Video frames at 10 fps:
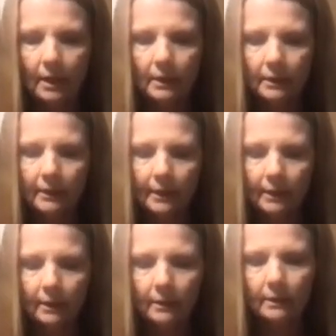
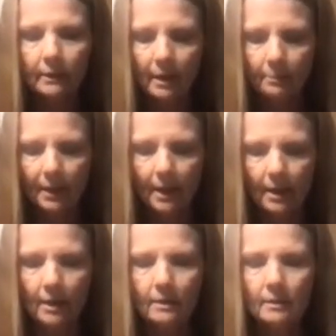little
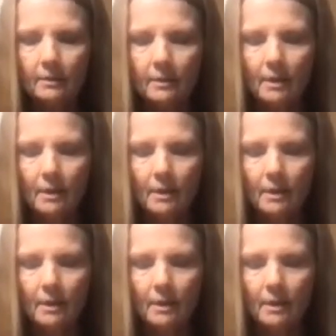cupcakes.